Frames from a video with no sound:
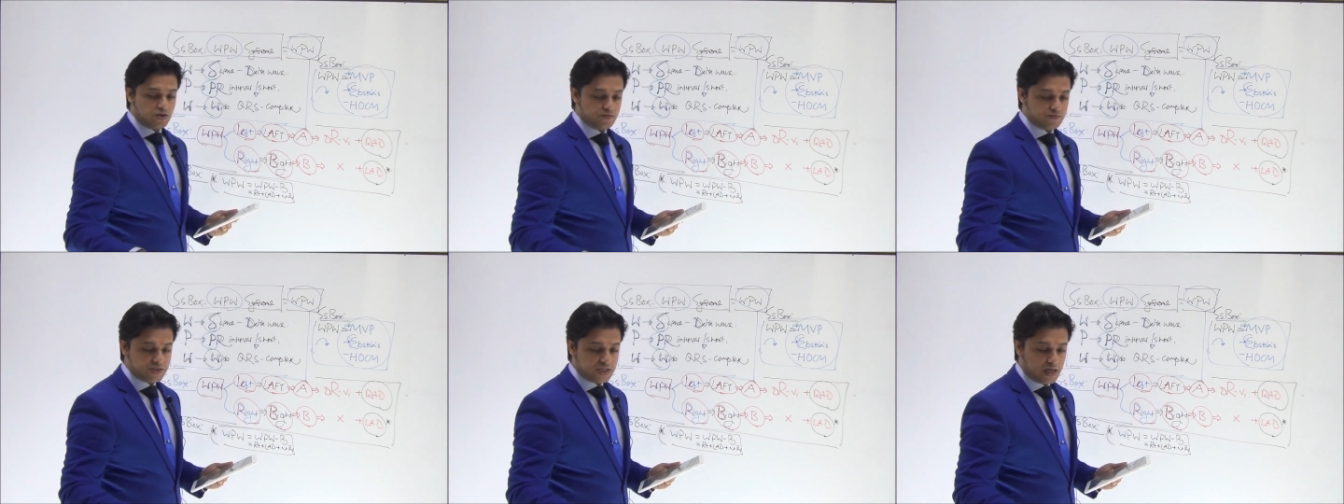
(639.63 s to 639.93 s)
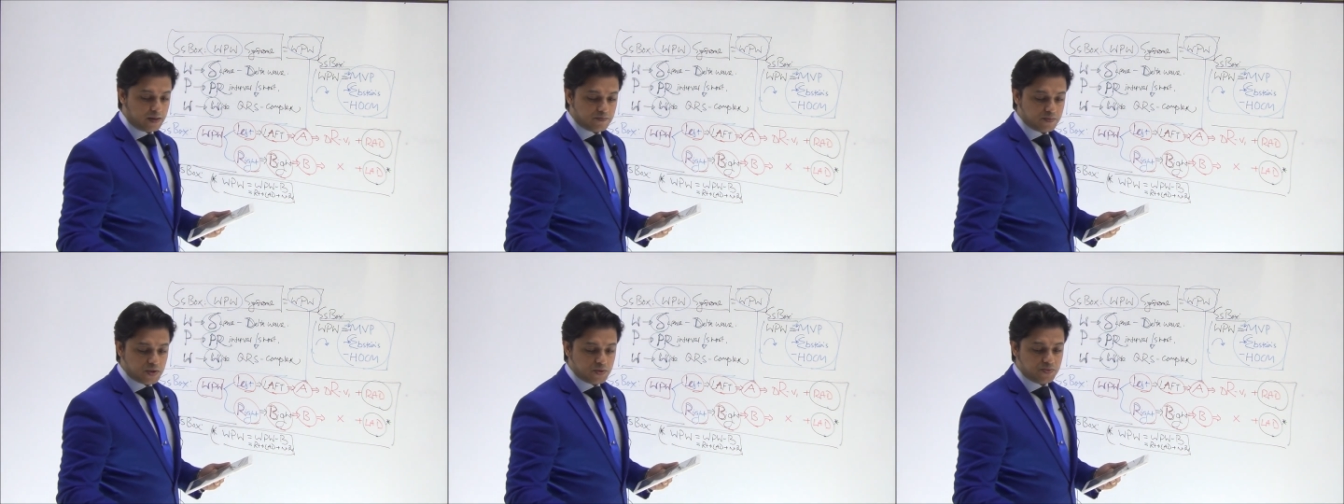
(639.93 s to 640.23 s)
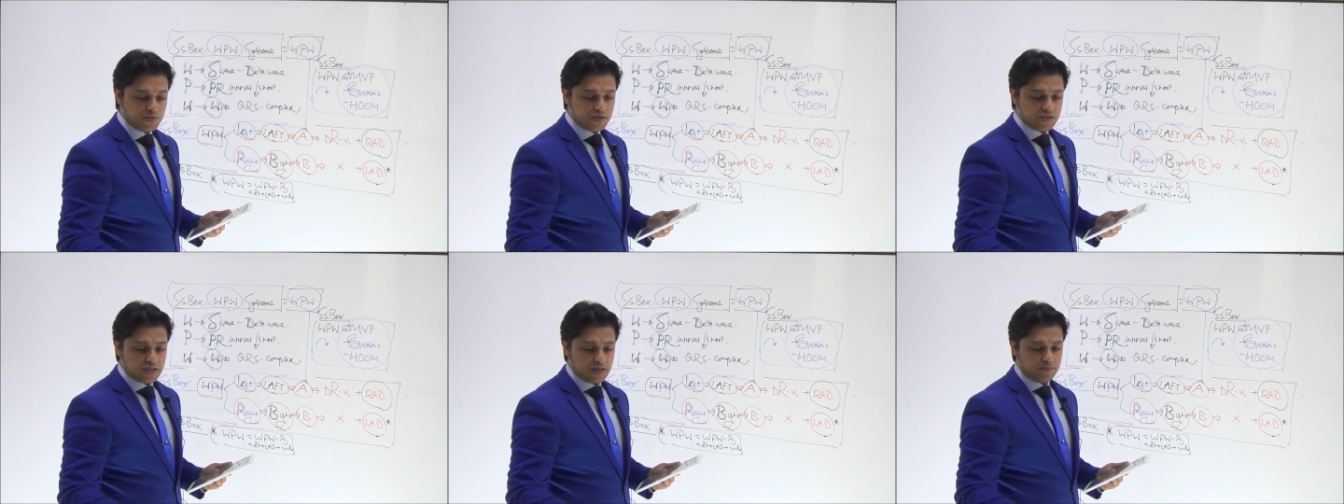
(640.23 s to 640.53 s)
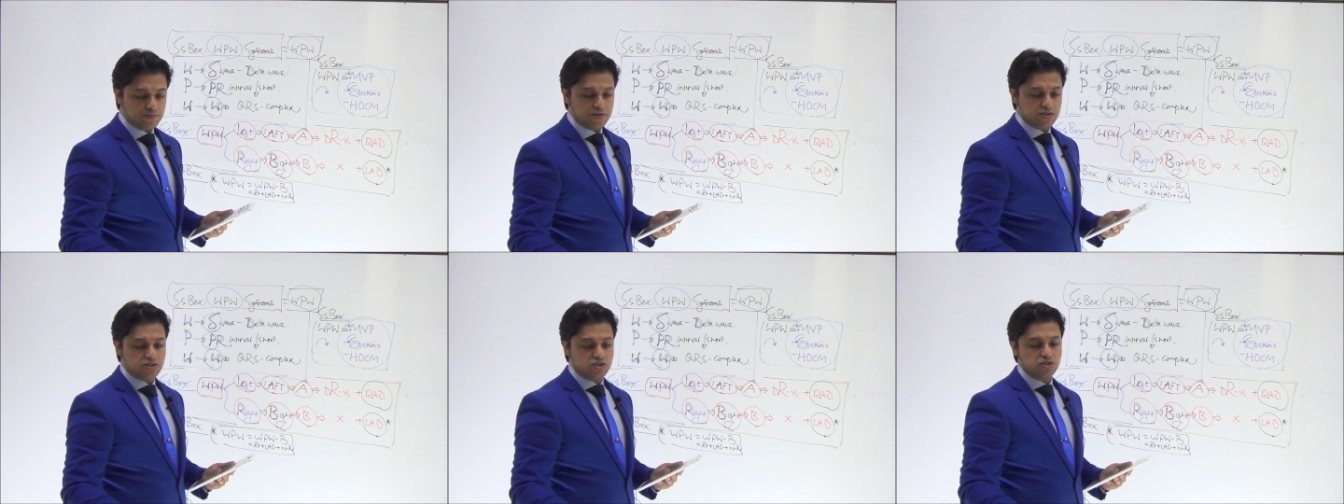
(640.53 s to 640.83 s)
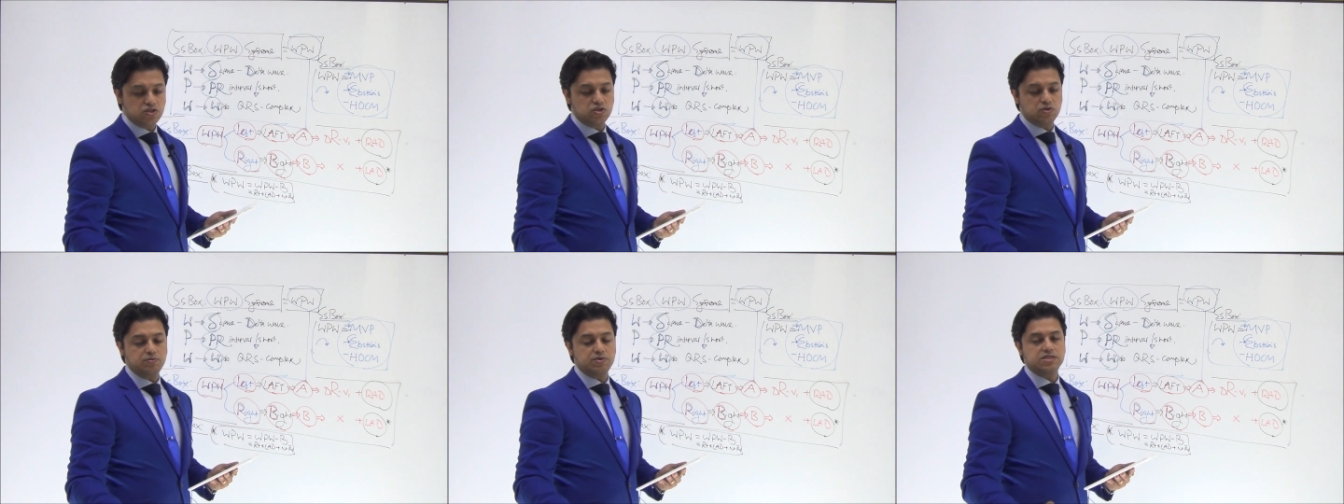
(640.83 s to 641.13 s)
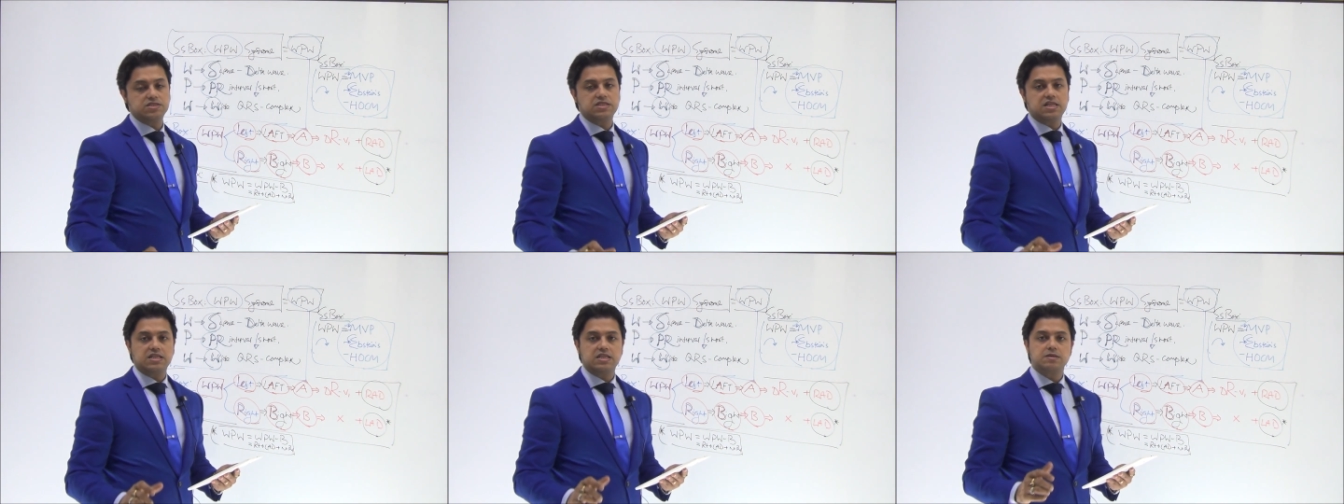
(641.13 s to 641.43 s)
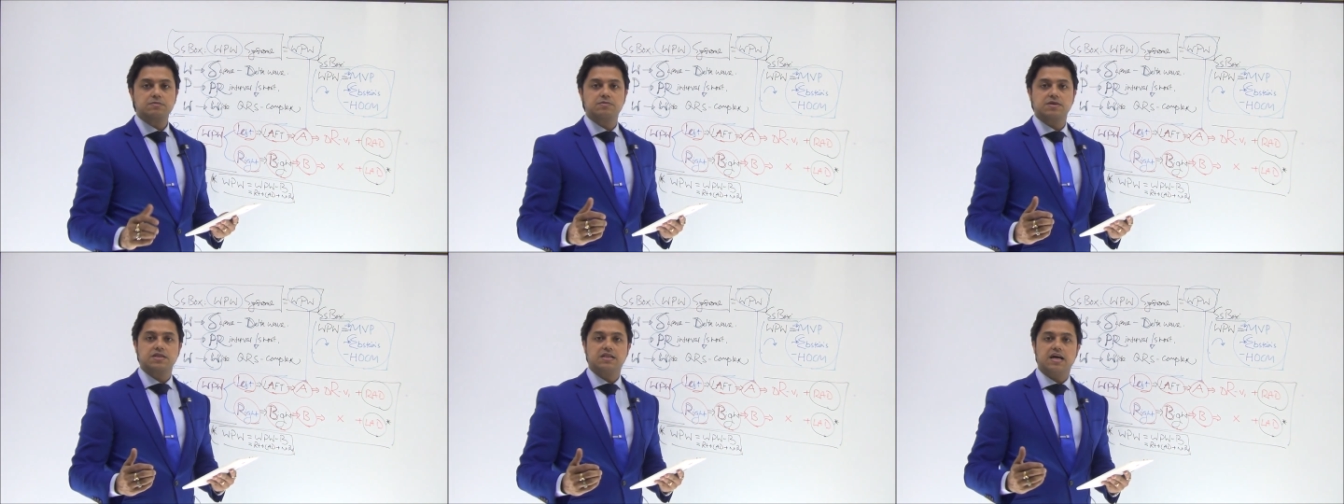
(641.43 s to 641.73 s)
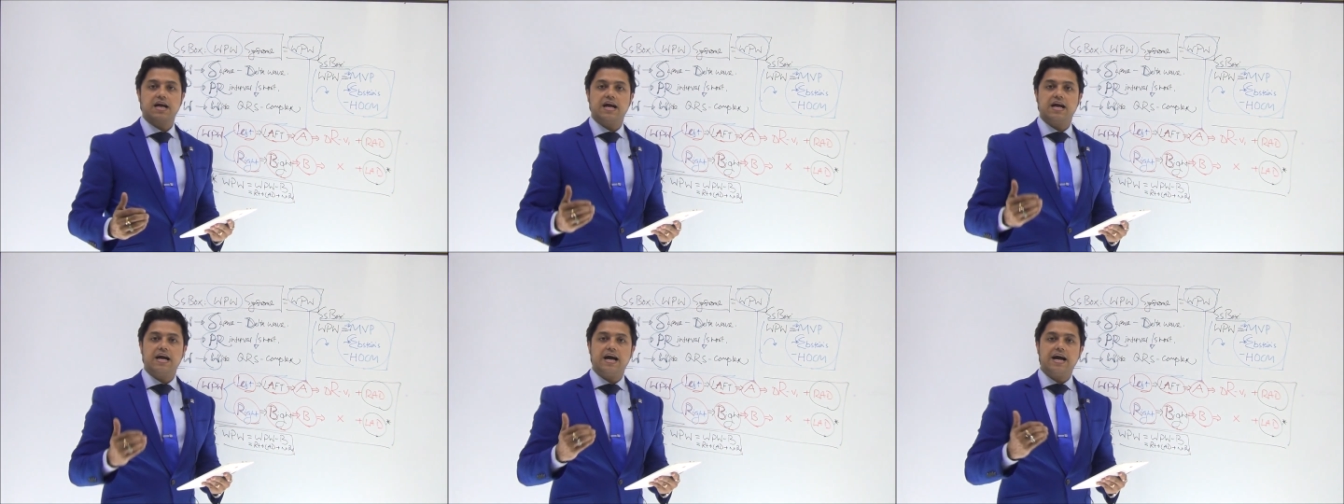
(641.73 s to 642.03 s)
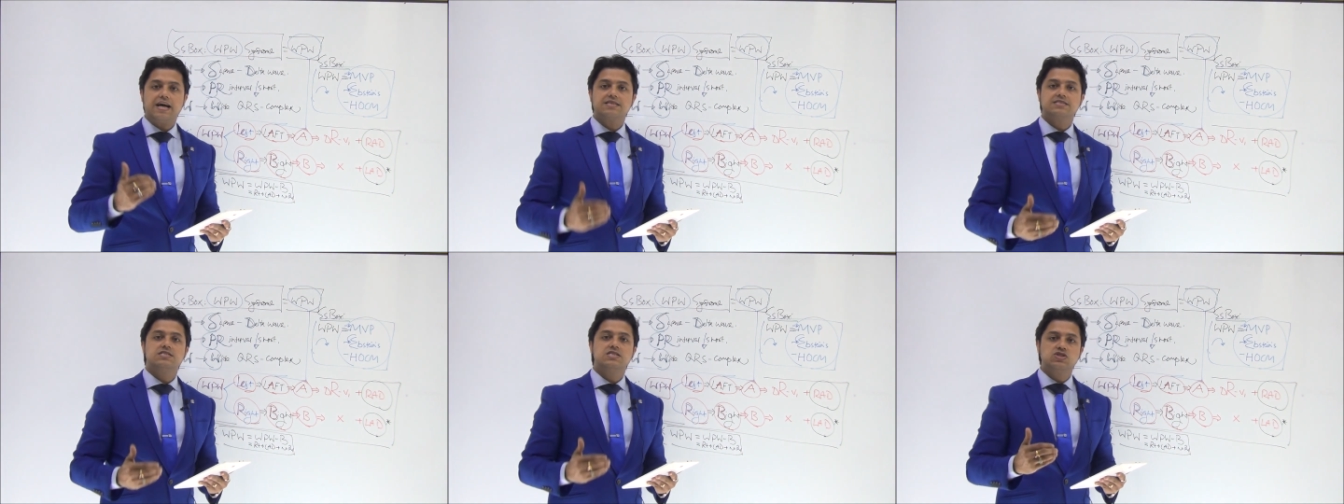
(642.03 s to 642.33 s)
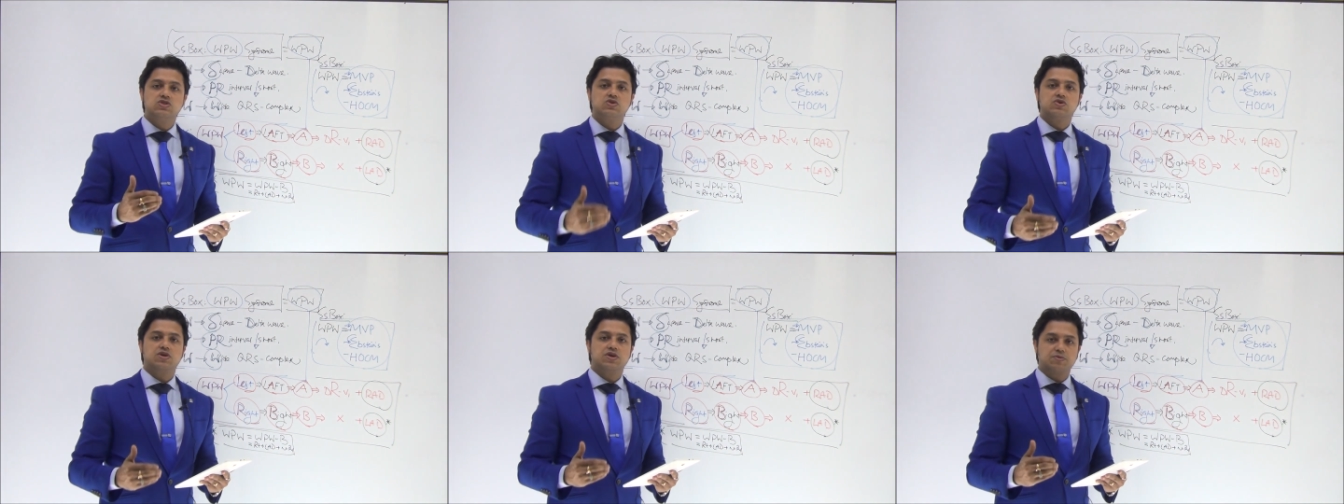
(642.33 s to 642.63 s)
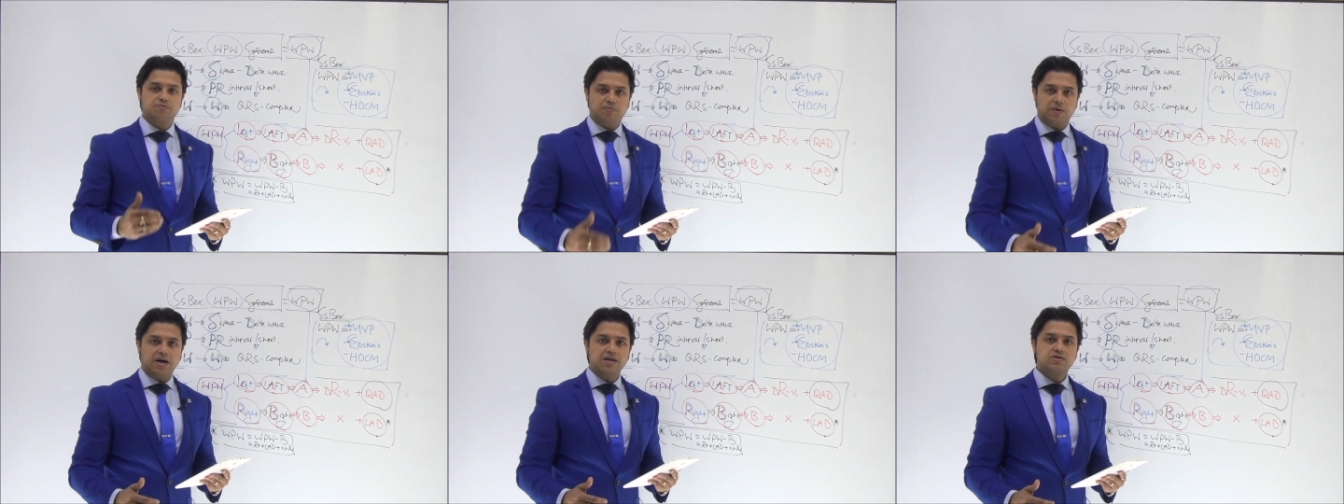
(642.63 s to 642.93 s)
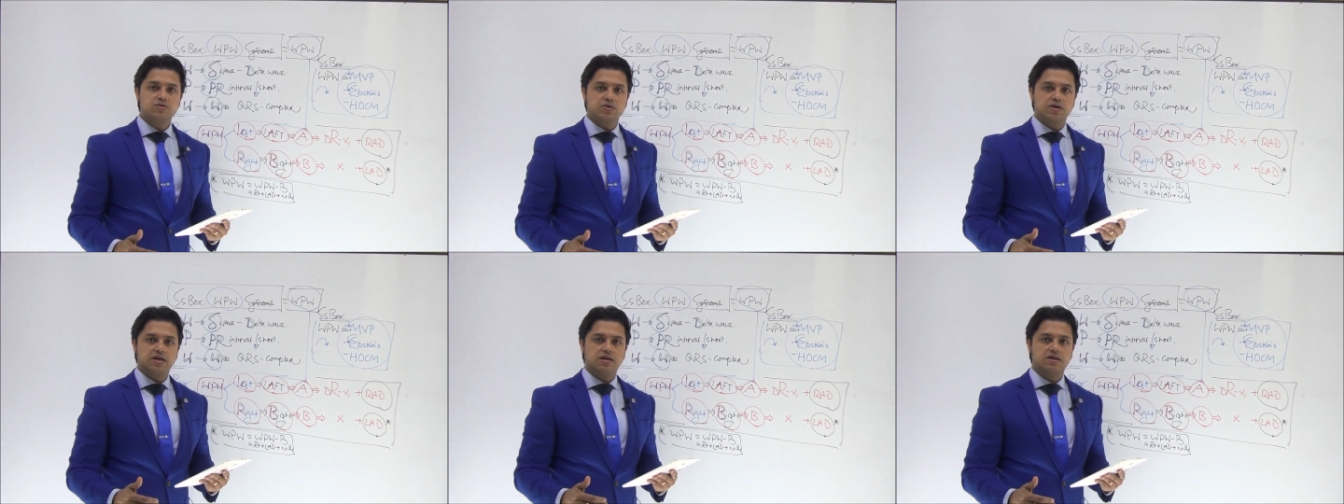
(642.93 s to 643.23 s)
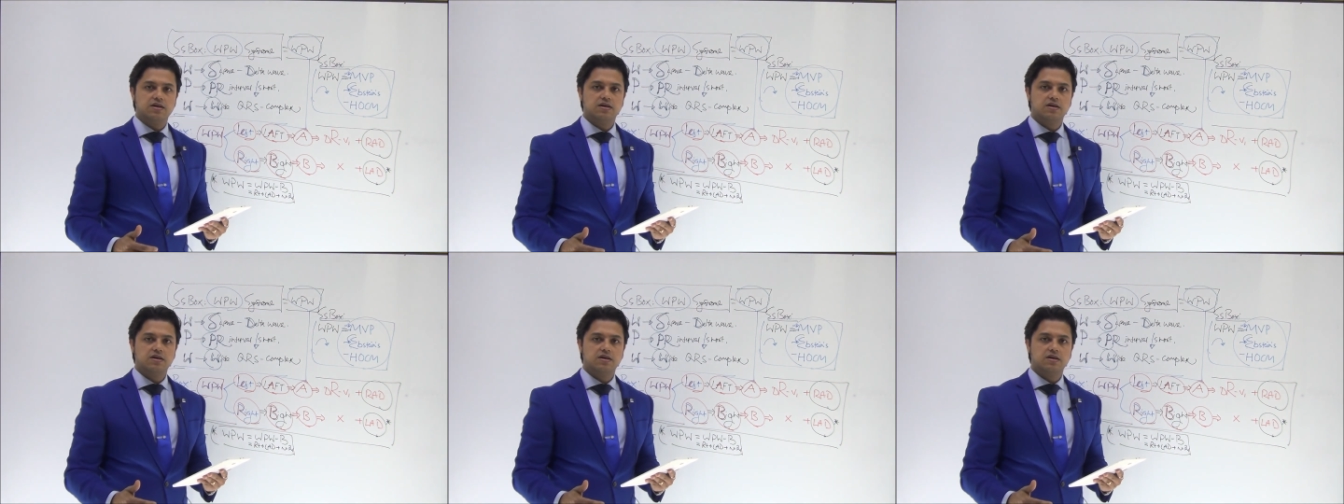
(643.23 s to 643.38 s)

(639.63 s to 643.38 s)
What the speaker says: of WPW syndrome is nothing but the accessory pathway.